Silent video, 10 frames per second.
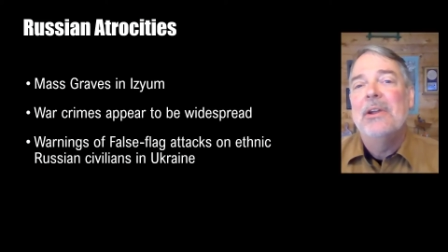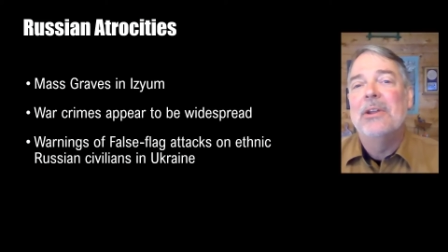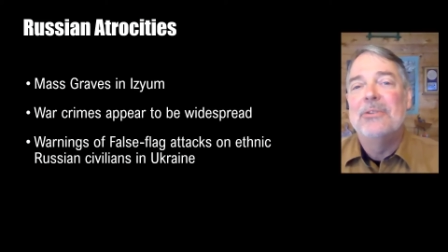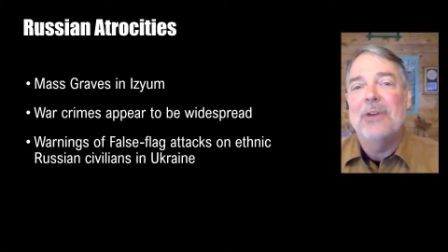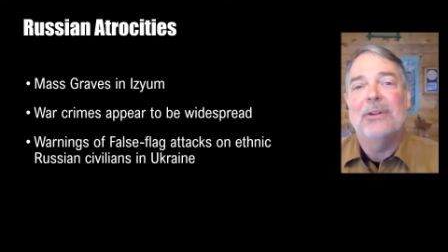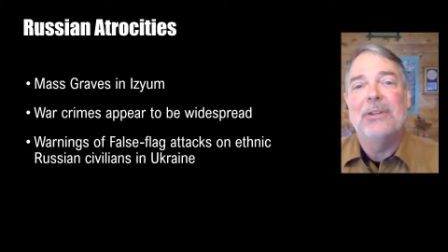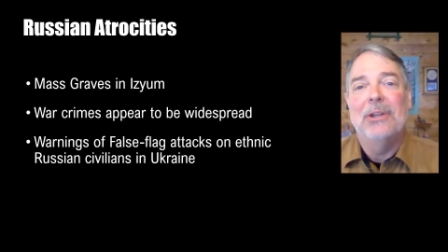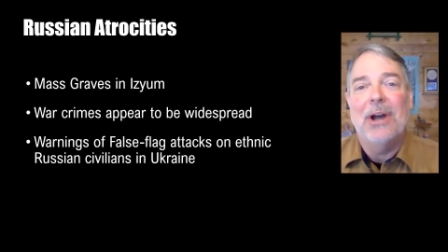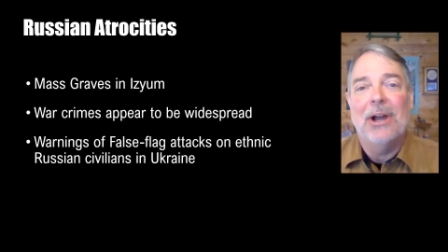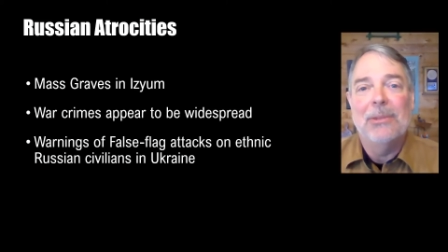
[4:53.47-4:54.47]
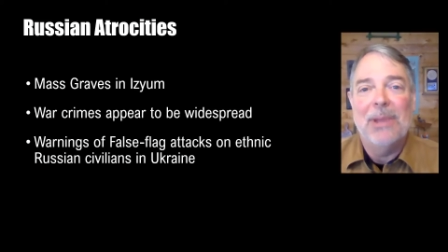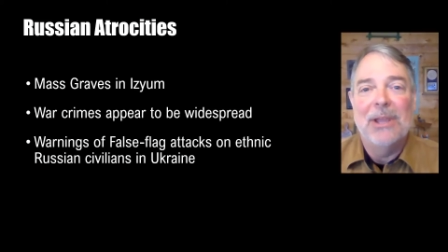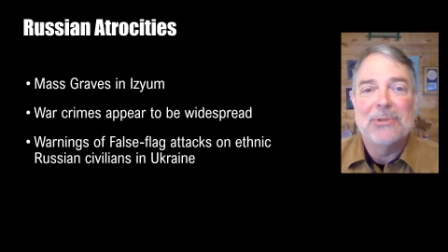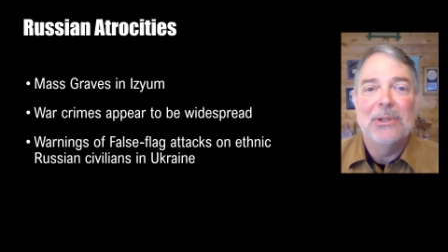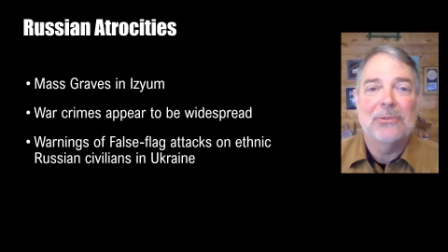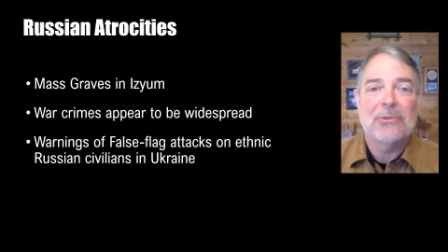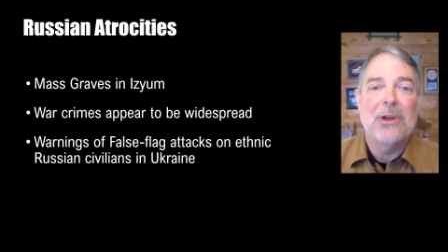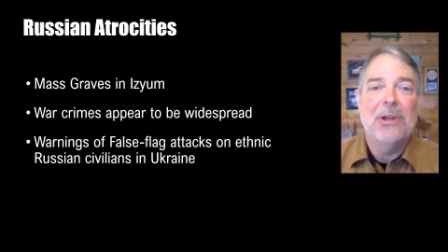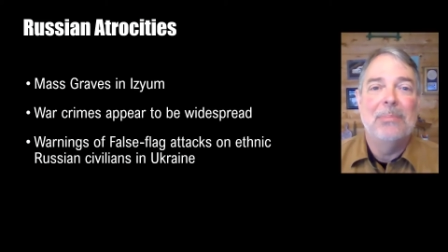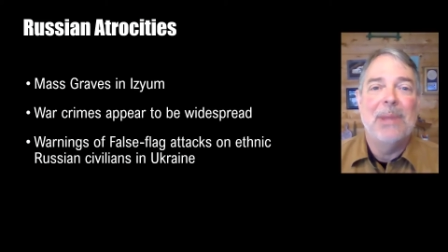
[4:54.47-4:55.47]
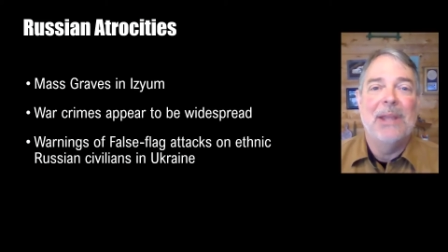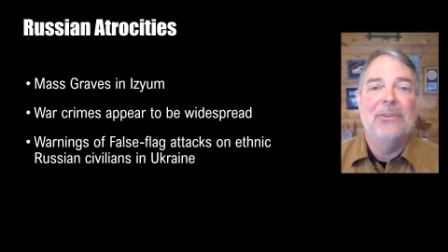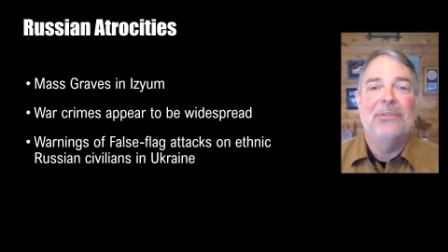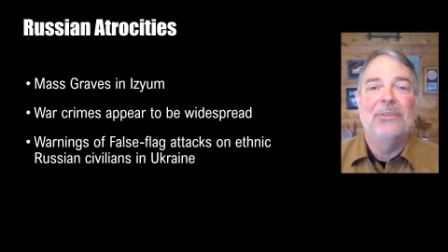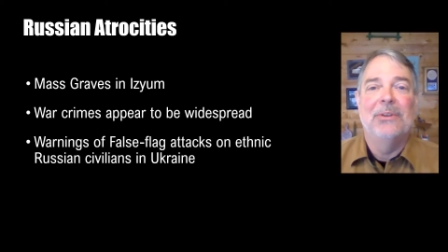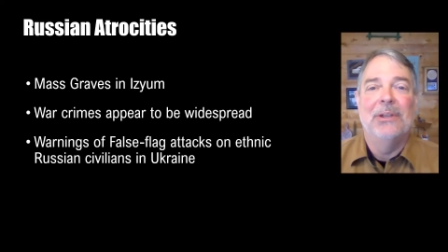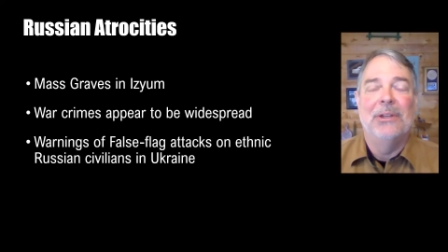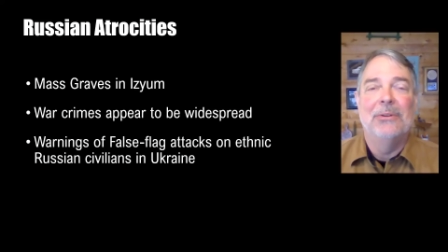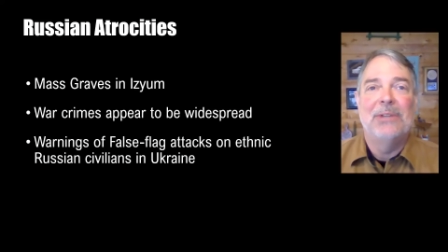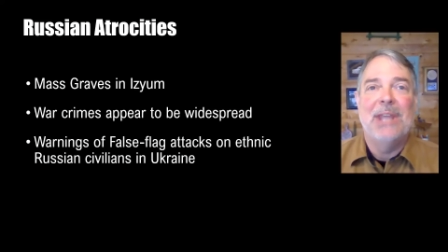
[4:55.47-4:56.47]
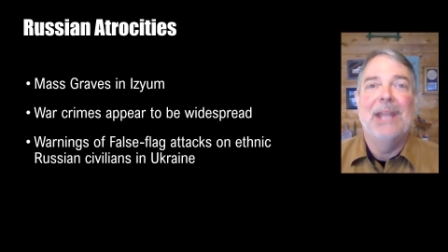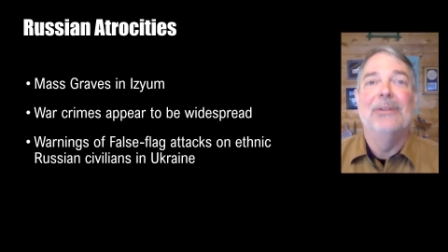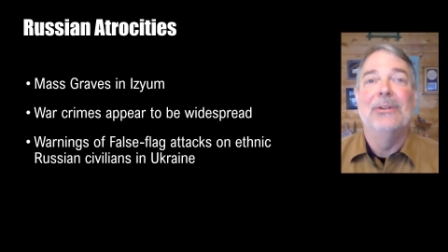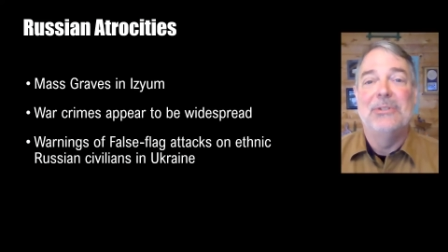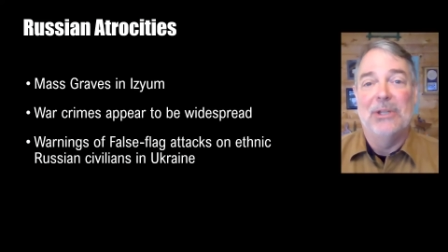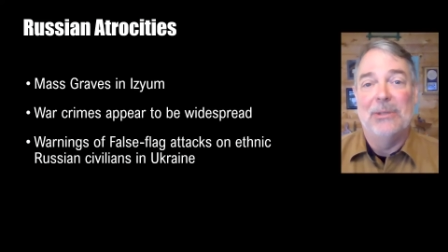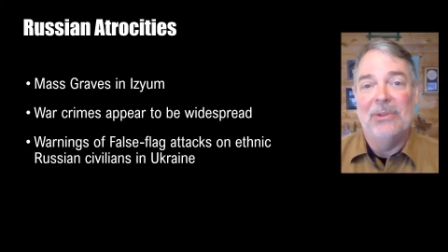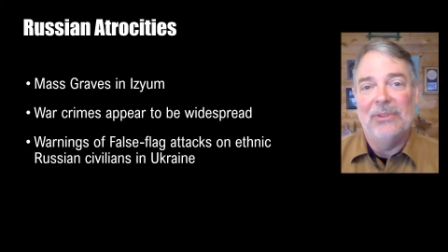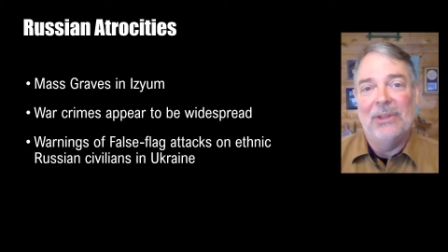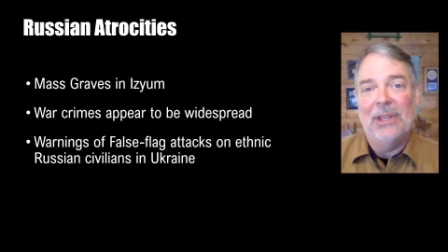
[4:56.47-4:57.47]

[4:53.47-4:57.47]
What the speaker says: conducting an occupation that's trying to gain legitimacy.